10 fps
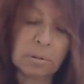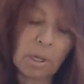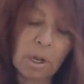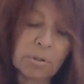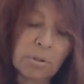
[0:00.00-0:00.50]

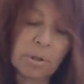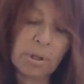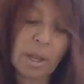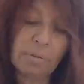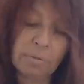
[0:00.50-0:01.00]
they also
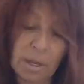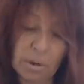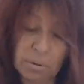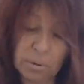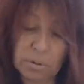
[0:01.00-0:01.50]
could have
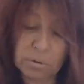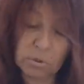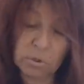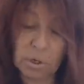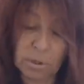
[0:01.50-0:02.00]
air in their
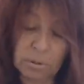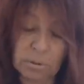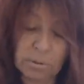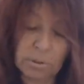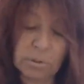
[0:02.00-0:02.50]
chart.
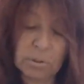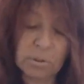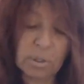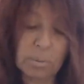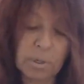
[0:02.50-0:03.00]
This is
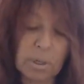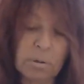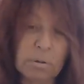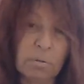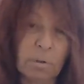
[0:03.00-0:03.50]
somebody
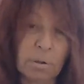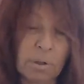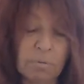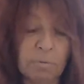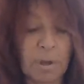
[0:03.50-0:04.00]
who's very
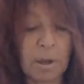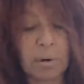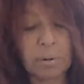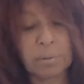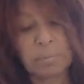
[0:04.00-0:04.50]

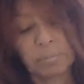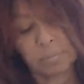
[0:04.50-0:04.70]
fair.